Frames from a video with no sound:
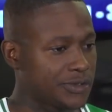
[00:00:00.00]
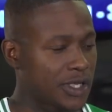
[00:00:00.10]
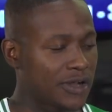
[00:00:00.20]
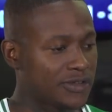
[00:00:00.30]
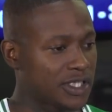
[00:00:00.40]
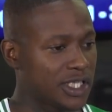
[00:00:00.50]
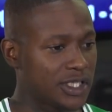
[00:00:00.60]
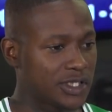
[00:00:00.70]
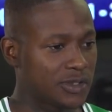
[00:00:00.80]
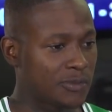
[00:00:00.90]
Obviously,
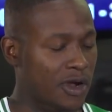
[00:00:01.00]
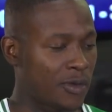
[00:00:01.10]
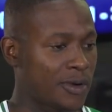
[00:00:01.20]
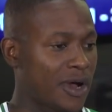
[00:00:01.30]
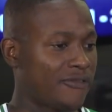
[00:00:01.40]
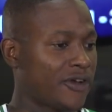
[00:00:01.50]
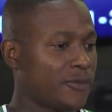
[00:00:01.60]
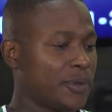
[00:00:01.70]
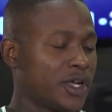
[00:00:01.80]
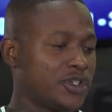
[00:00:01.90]
he's one of my
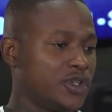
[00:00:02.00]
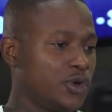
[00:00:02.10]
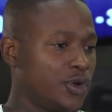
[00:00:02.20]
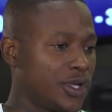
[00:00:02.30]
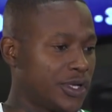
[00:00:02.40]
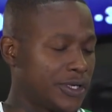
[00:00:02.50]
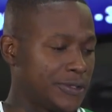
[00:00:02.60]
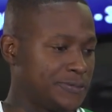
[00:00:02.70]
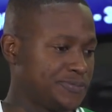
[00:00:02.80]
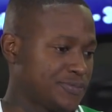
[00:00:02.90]
favorite players to do it,
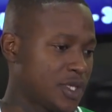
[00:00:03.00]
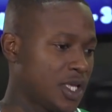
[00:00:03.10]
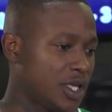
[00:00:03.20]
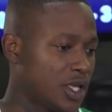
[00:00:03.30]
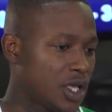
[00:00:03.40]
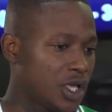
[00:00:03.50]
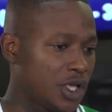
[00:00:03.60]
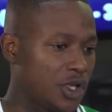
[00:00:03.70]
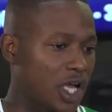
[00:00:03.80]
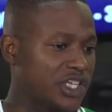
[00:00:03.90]

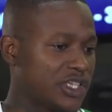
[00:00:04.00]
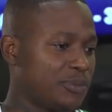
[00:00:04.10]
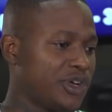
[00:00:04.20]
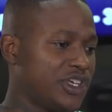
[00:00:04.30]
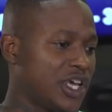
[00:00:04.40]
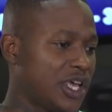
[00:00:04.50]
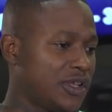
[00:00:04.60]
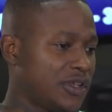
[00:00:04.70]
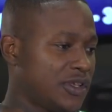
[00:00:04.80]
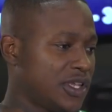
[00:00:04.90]
and I just
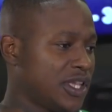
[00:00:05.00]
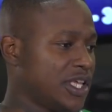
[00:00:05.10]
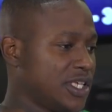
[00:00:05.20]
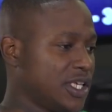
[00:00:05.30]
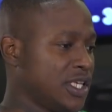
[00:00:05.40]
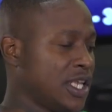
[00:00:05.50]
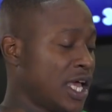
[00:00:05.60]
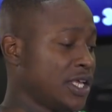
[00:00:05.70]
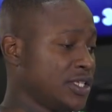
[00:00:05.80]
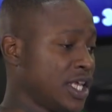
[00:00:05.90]
appreciate the things
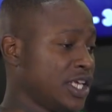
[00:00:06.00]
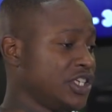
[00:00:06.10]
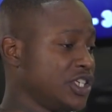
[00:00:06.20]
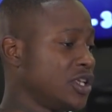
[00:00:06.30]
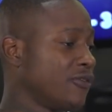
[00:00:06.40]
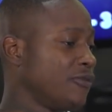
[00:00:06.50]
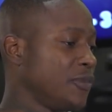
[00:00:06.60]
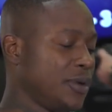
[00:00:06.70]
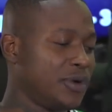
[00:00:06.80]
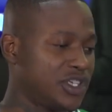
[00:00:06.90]
not that he's just done for
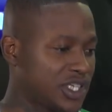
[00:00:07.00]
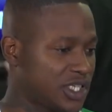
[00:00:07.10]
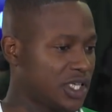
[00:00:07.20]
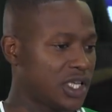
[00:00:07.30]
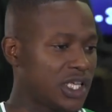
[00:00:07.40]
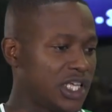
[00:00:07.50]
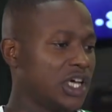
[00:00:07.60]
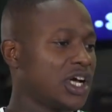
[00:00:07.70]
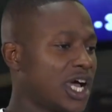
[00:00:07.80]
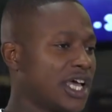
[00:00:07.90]
me, but just the
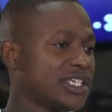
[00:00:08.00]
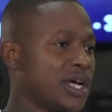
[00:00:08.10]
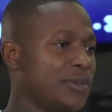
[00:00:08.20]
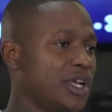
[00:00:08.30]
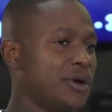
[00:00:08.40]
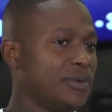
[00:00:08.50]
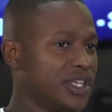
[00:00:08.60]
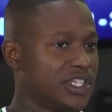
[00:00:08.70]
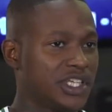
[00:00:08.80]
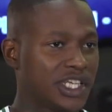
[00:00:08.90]
young guys coming up, and
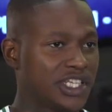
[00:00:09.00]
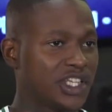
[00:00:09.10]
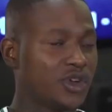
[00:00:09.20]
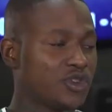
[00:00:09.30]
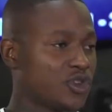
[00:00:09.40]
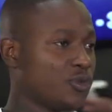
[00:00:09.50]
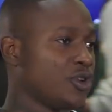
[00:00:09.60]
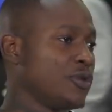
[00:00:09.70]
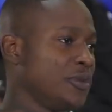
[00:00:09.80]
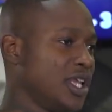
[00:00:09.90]
it's still
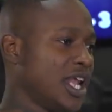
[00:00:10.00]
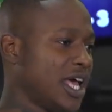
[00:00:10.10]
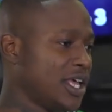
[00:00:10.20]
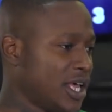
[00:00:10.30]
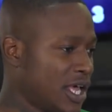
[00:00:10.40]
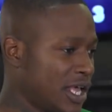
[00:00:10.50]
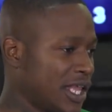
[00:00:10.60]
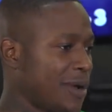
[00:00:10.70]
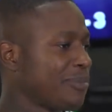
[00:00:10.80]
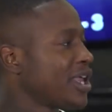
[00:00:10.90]
surreal to me that
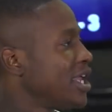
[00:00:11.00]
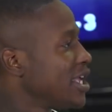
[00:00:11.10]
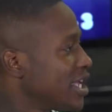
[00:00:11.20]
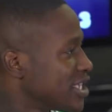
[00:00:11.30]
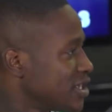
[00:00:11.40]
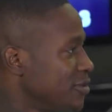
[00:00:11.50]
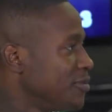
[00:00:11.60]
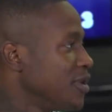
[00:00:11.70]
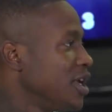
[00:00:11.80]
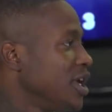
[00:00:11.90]
I'm playing against them,
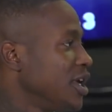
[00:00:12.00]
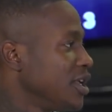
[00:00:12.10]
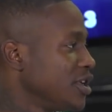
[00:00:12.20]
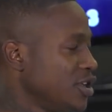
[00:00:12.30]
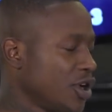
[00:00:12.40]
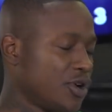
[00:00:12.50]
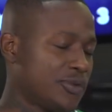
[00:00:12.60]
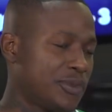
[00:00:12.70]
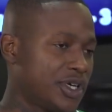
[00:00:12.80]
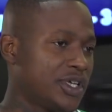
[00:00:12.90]

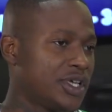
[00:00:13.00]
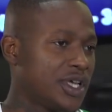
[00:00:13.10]
But